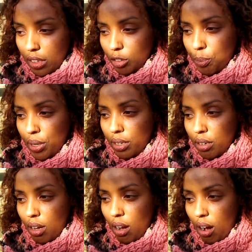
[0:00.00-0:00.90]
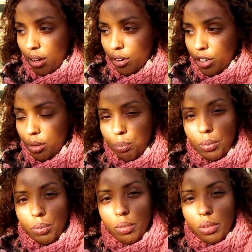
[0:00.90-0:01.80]
It's been utter,
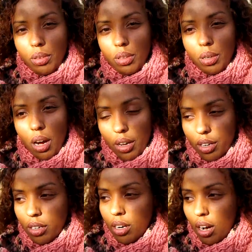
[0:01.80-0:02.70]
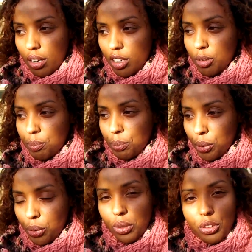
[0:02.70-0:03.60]
utter, utter
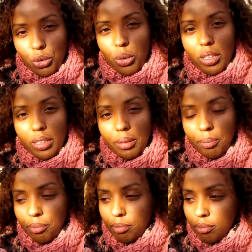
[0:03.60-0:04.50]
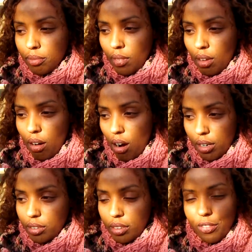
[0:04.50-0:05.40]
pure joy.
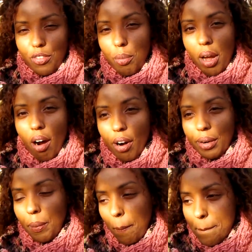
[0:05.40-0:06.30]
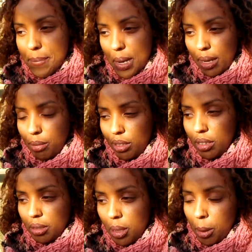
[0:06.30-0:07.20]
Honestly, from my heart. I
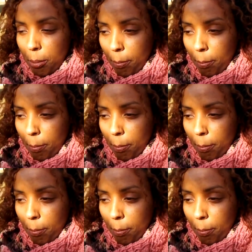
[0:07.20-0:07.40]
mean it.